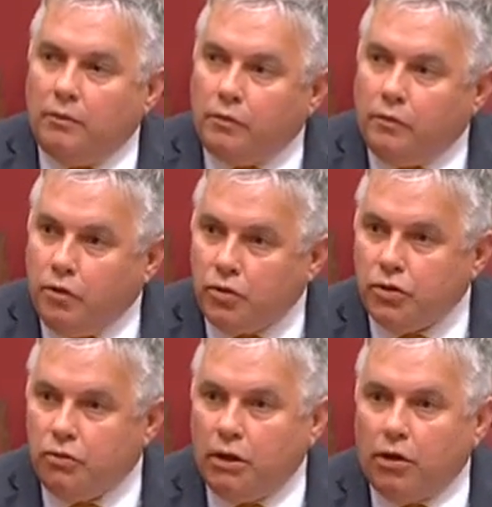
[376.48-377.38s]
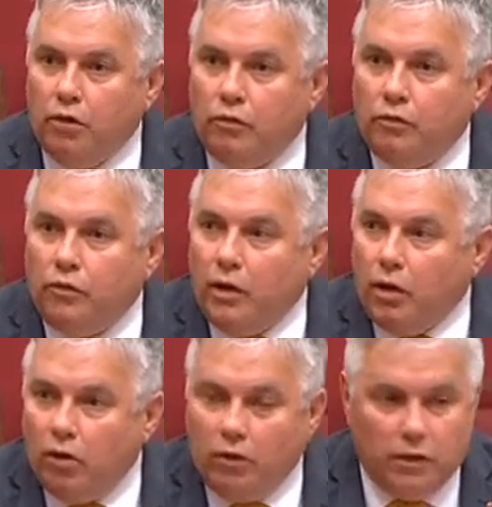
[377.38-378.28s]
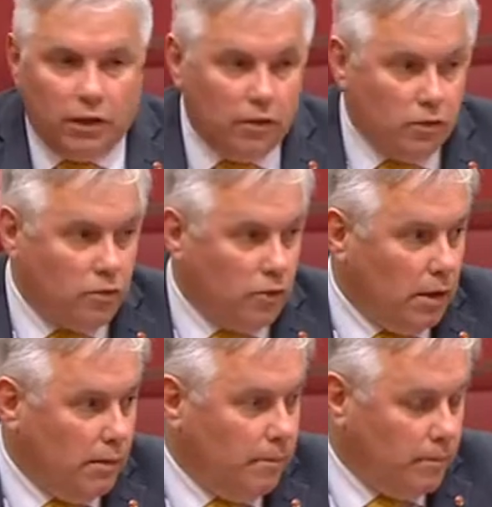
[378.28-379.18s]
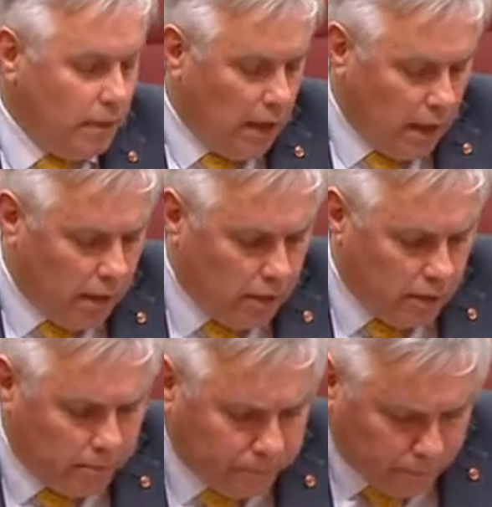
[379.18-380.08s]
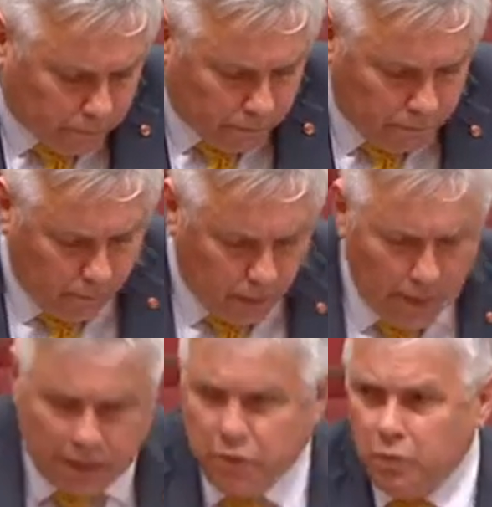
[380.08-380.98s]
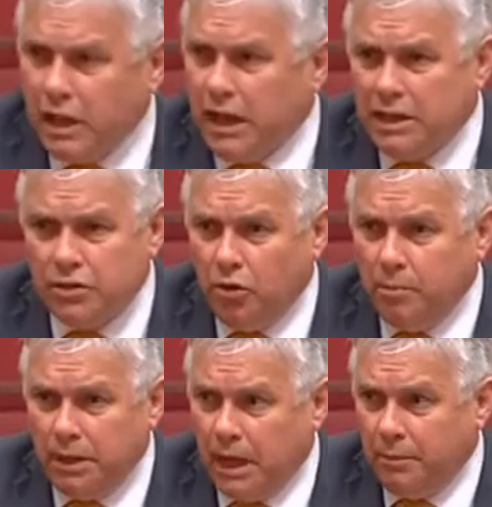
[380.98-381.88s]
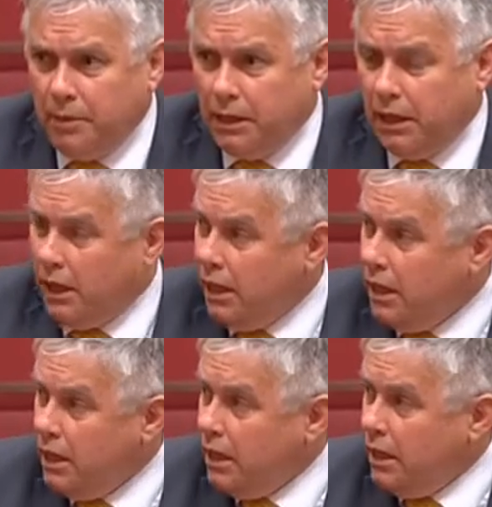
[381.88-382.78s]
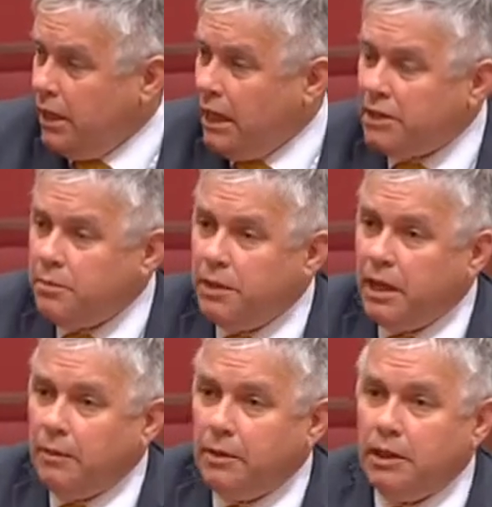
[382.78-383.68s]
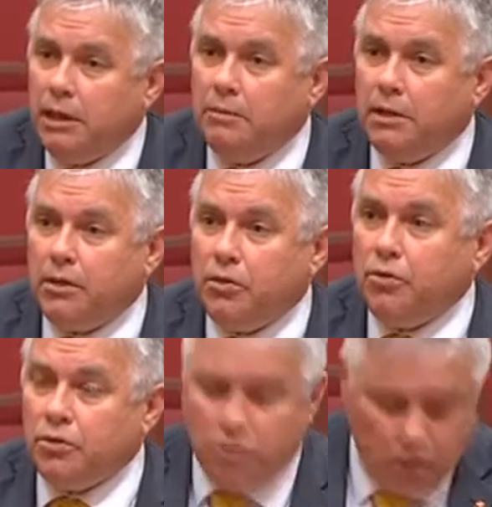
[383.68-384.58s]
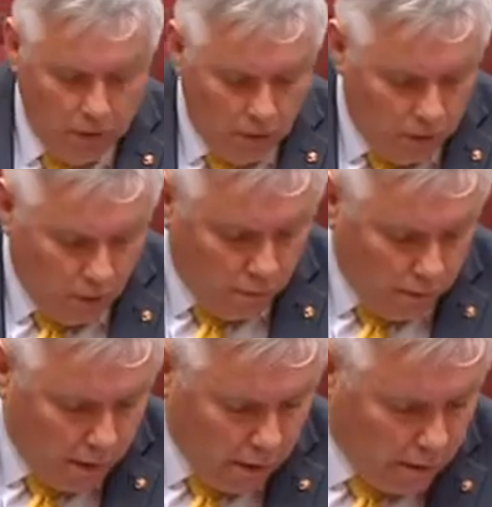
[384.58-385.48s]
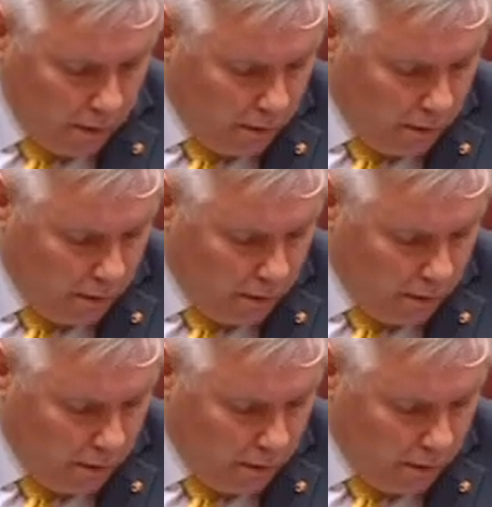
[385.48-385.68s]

fostering of the industry, and that has not been happening here, and it hasn't been happening here because of the